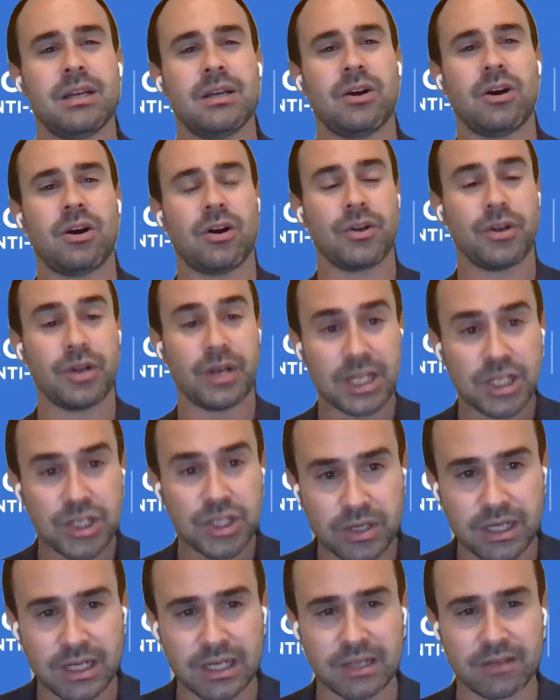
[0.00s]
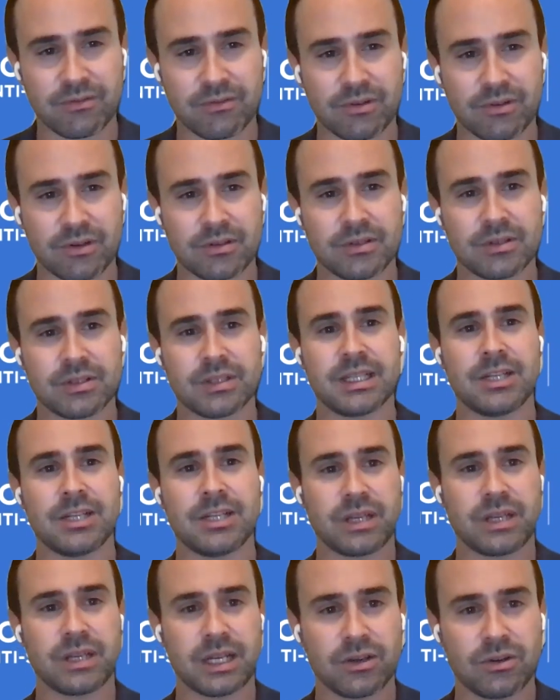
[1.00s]
on a national level, then you
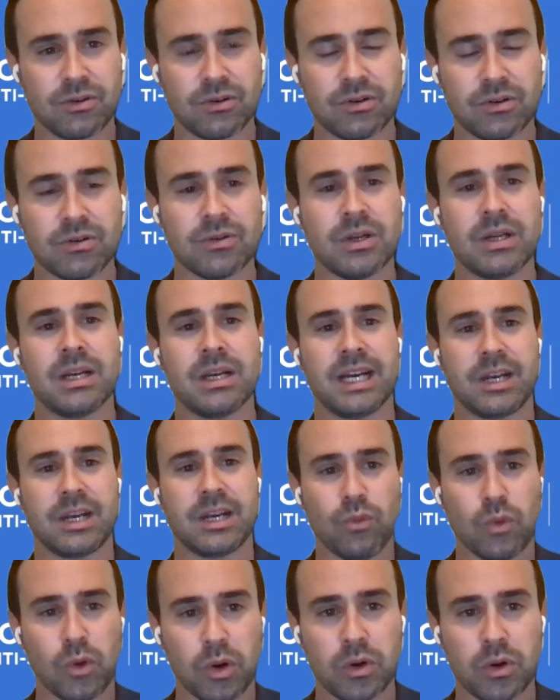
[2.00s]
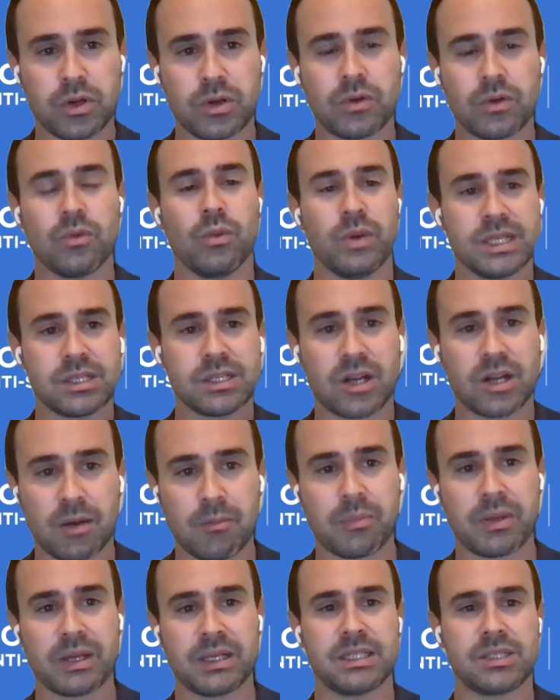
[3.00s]
can go and work with the
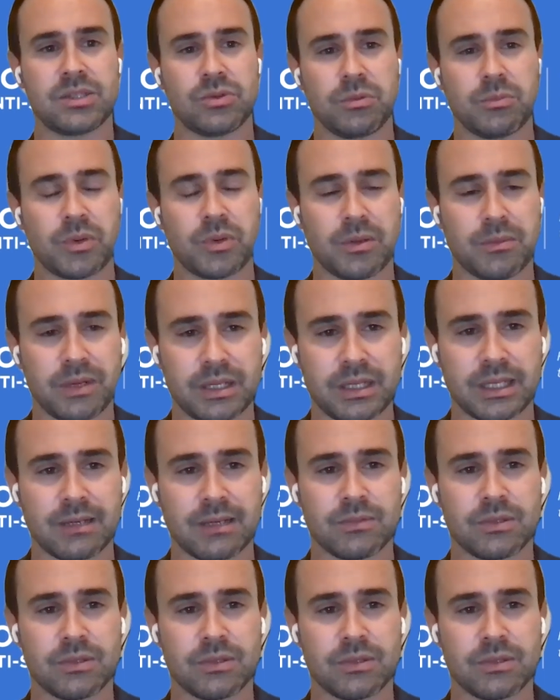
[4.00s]
companies to implement them.